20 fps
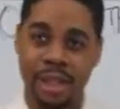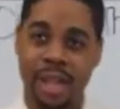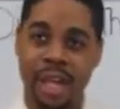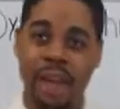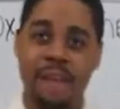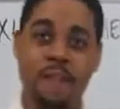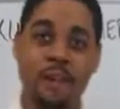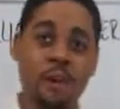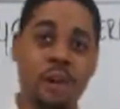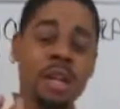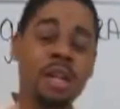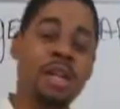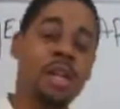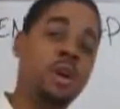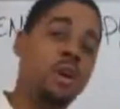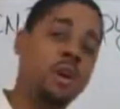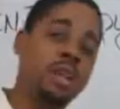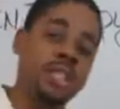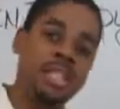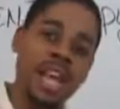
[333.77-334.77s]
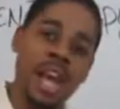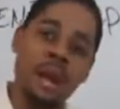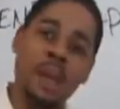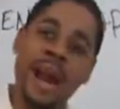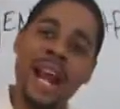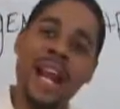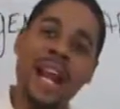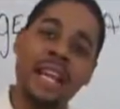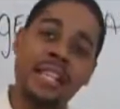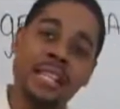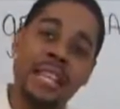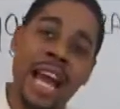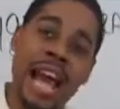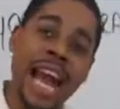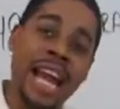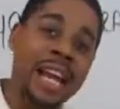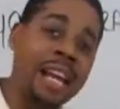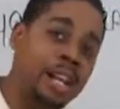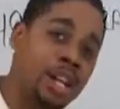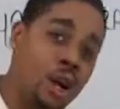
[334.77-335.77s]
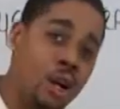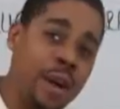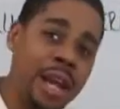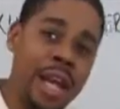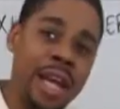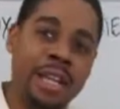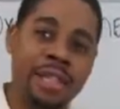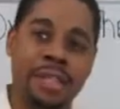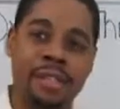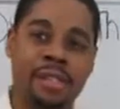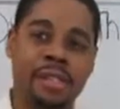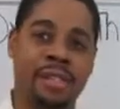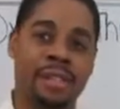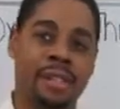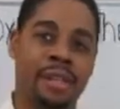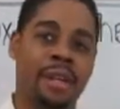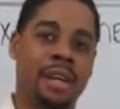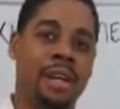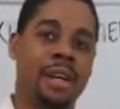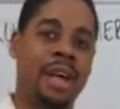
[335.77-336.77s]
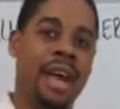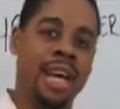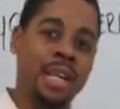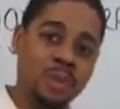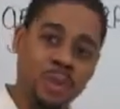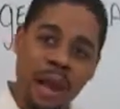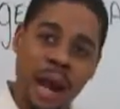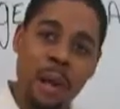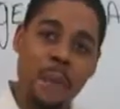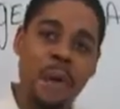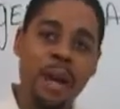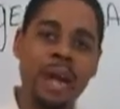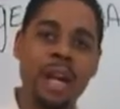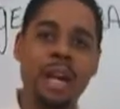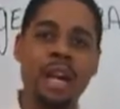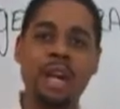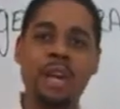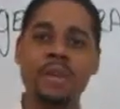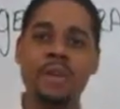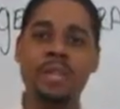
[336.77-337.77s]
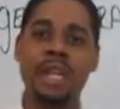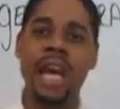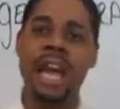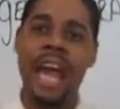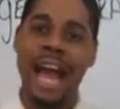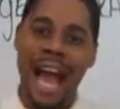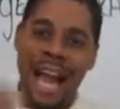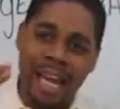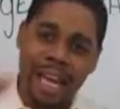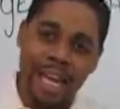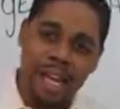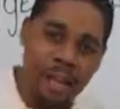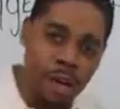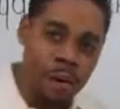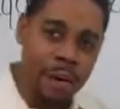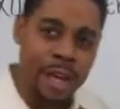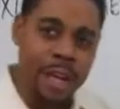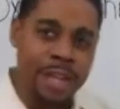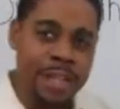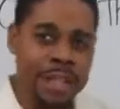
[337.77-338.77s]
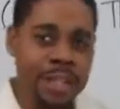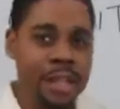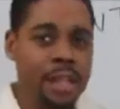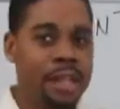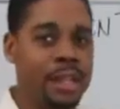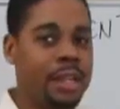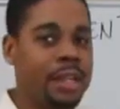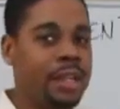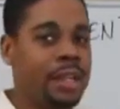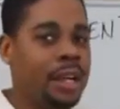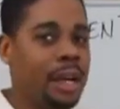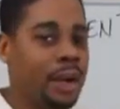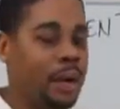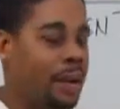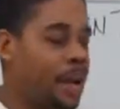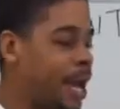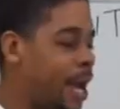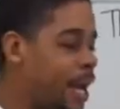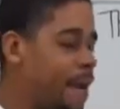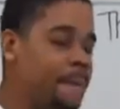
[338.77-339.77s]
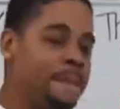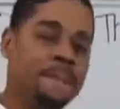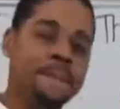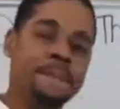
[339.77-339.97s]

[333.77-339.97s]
If you can do it, say right now, say, I can do this. That's what I want to hear you say. I can do this. Okay?